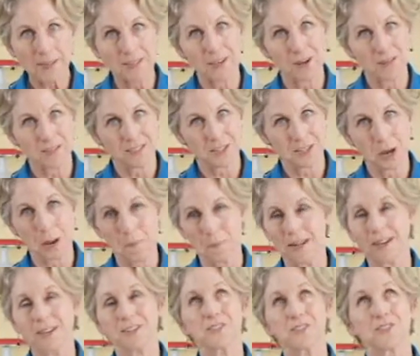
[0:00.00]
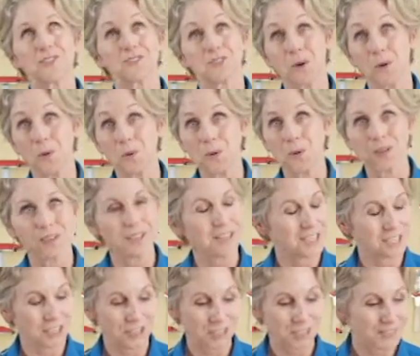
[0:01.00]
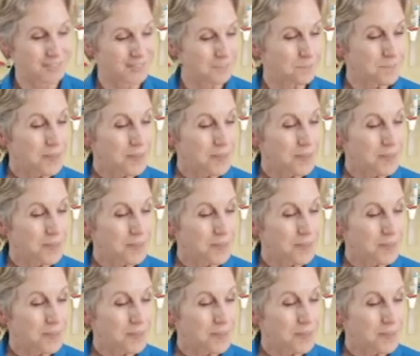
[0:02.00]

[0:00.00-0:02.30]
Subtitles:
on the top, and it's so luscious.